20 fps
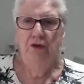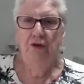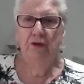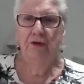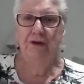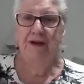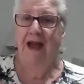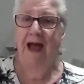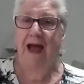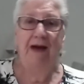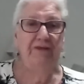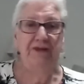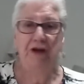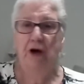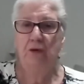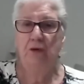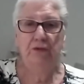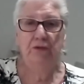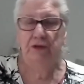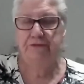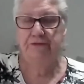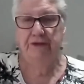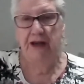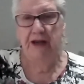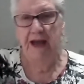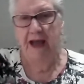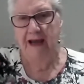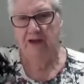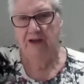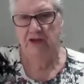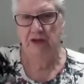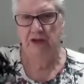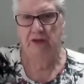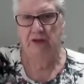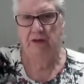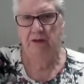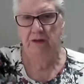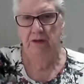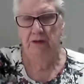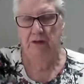you can have a whole different
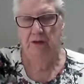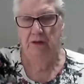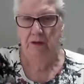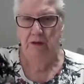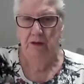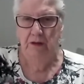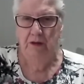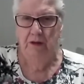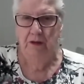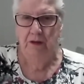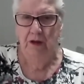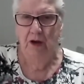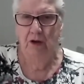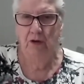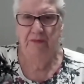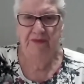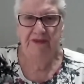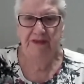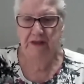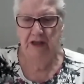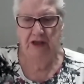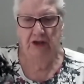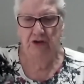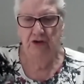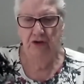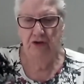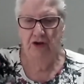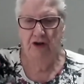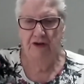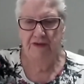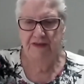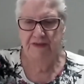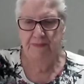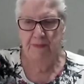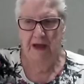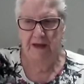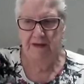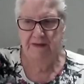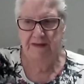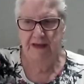action. All of a sudden, you're not
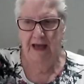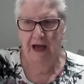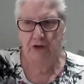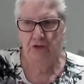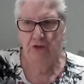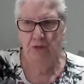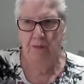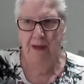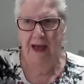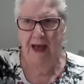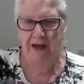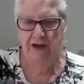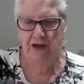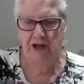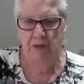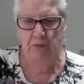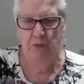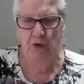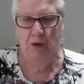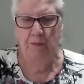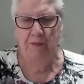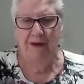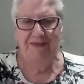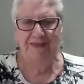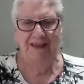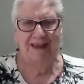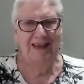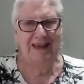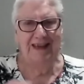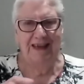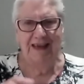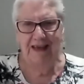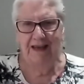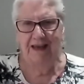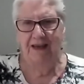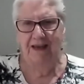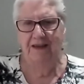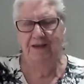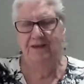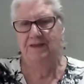sad or mad anymore. But the
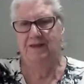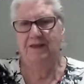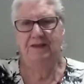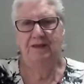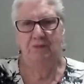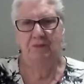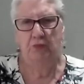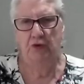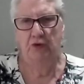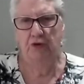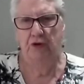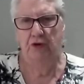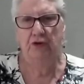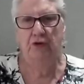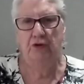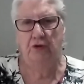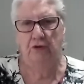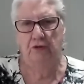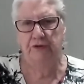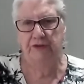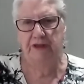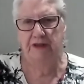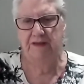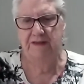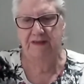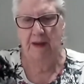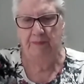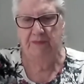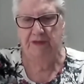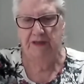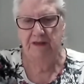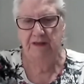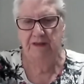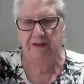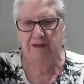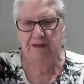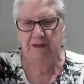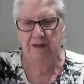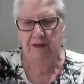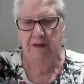key is this word called
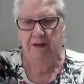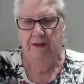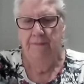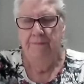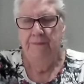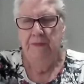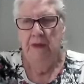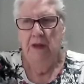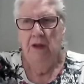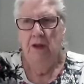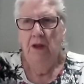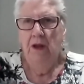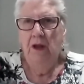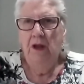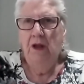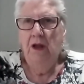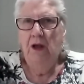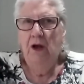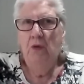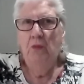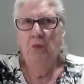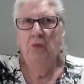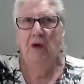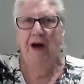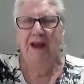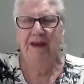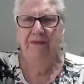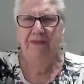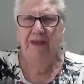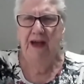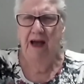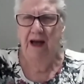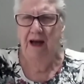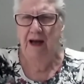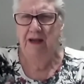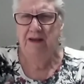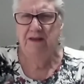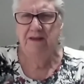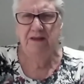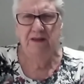acceptance. One of the
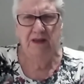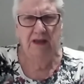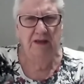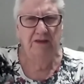hardest